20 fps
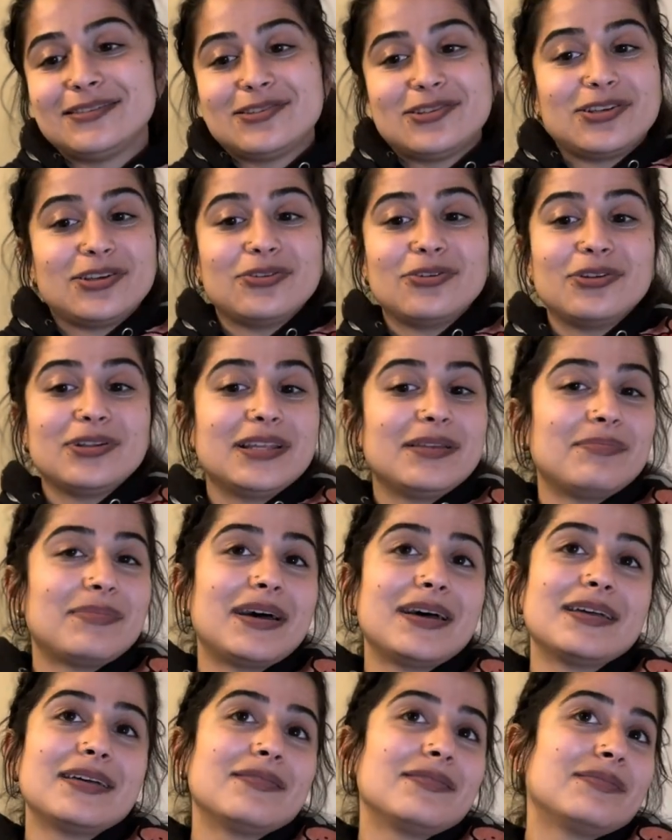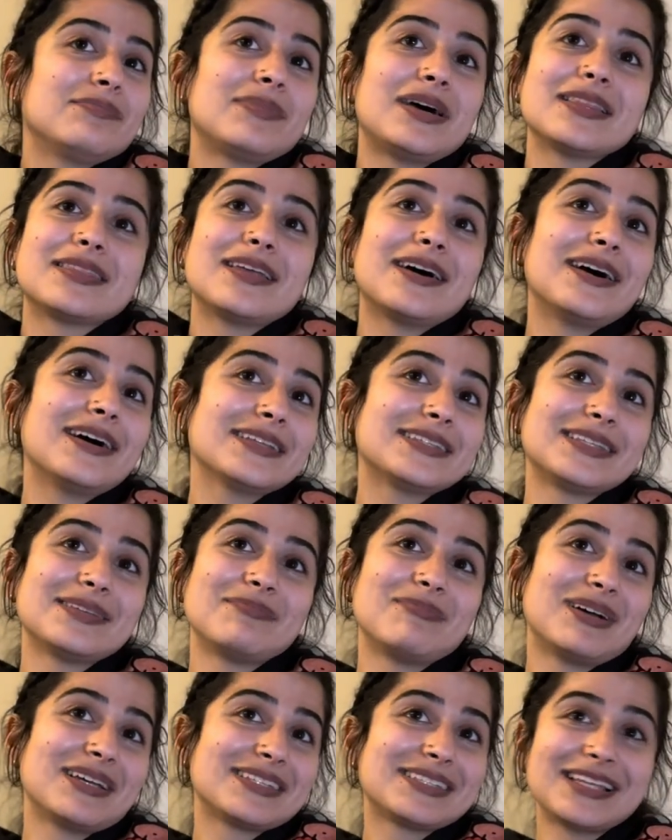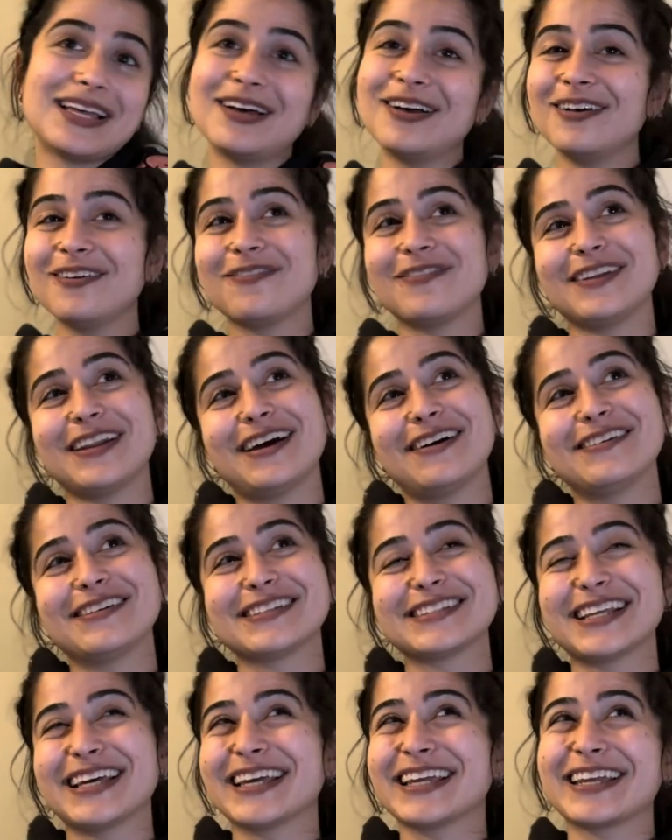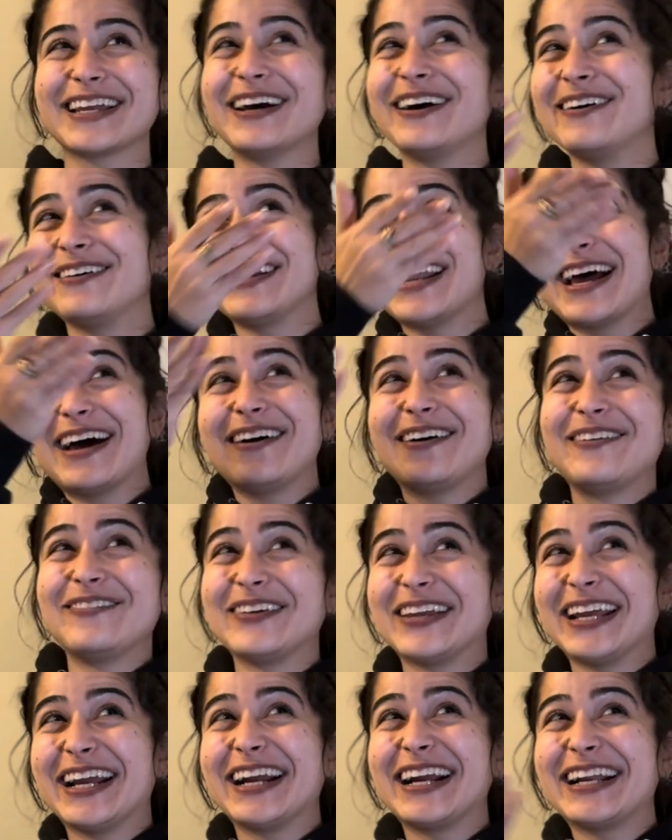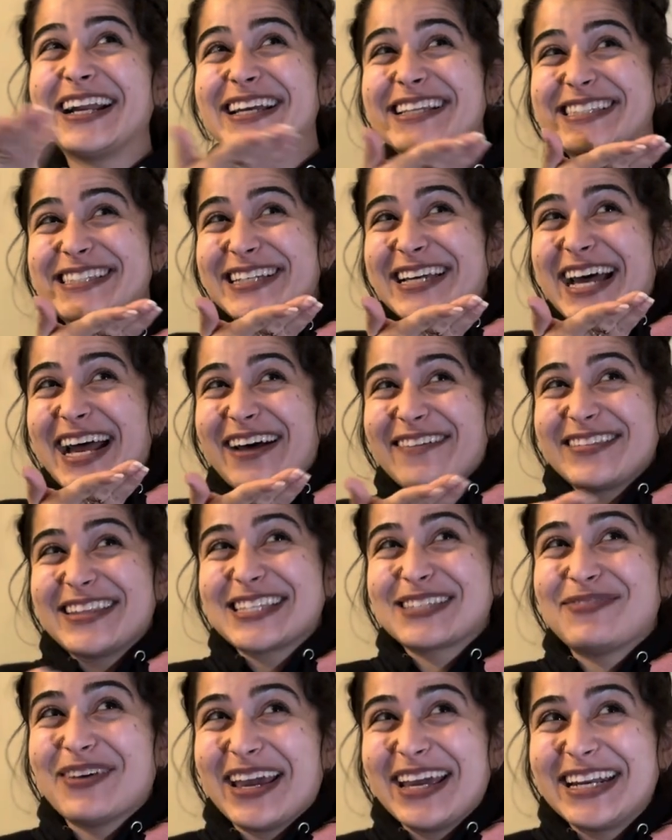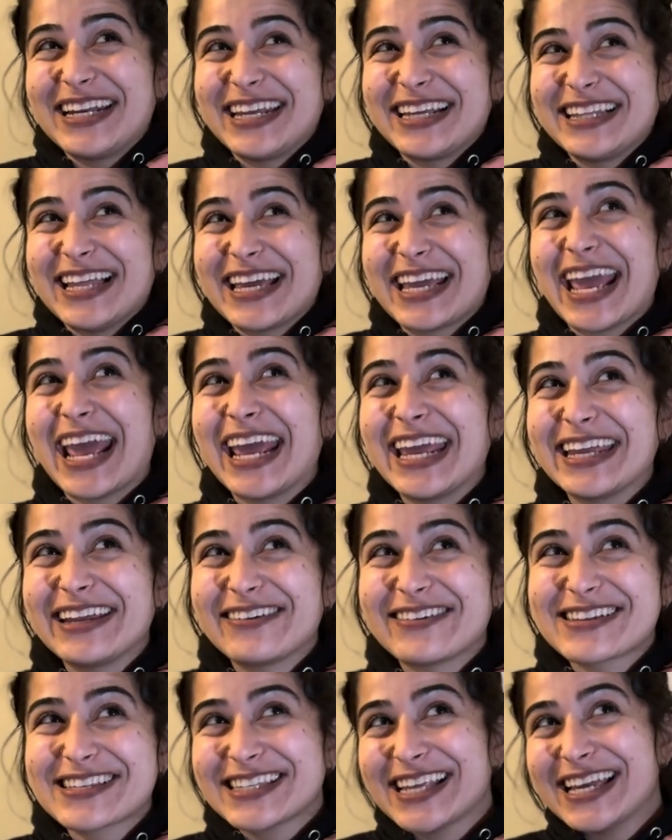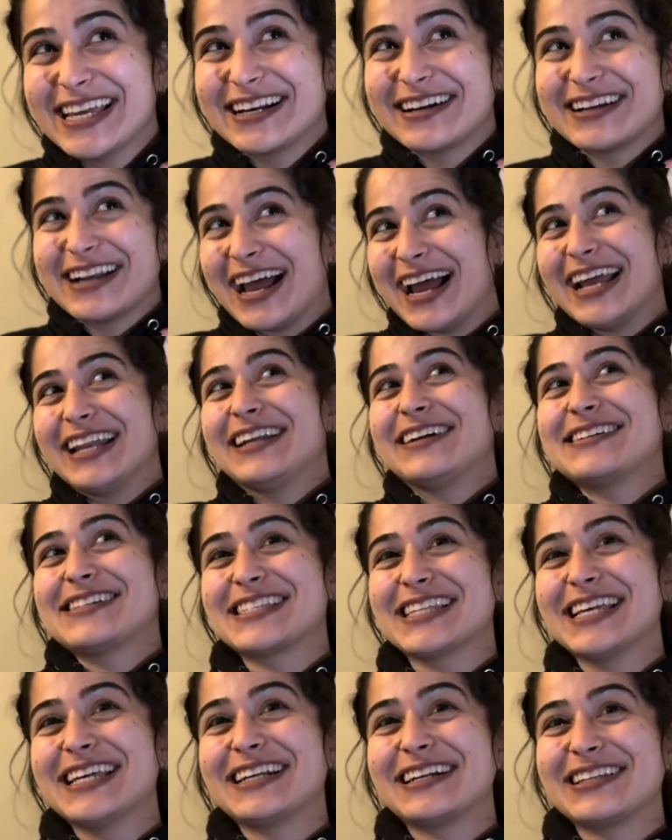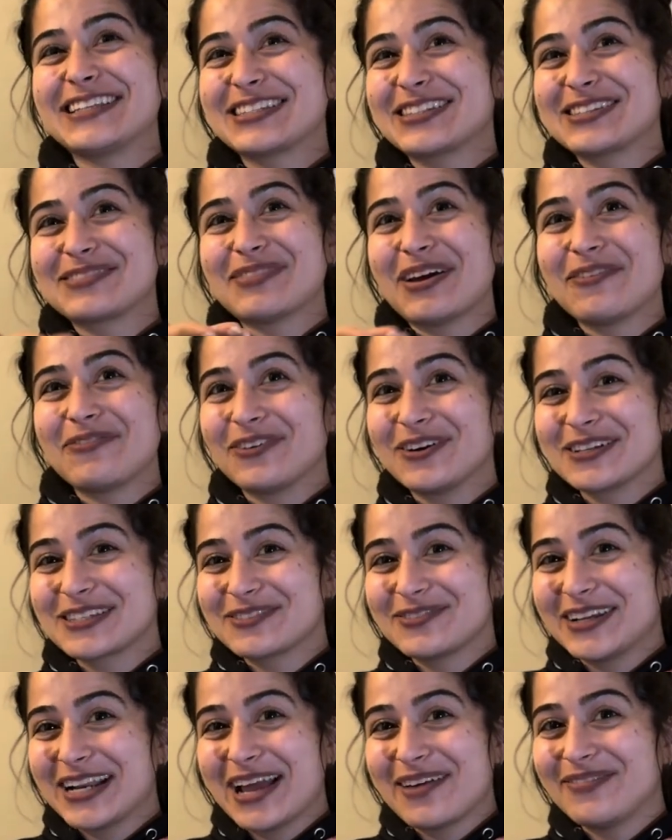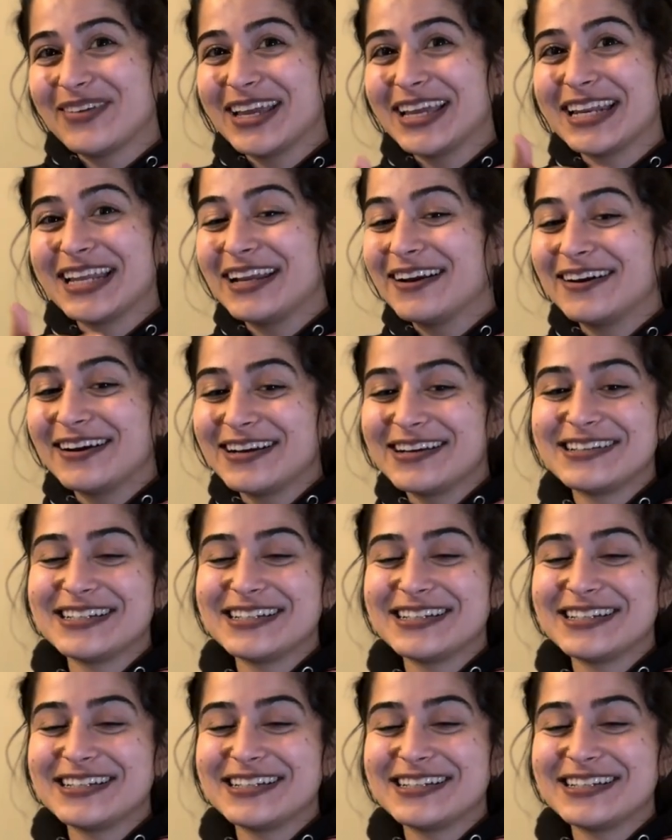chilled with my thoughts and myself. And I was like, yo, now I'm here and I still have this painting. Like 9 years later, this is my first one I made here in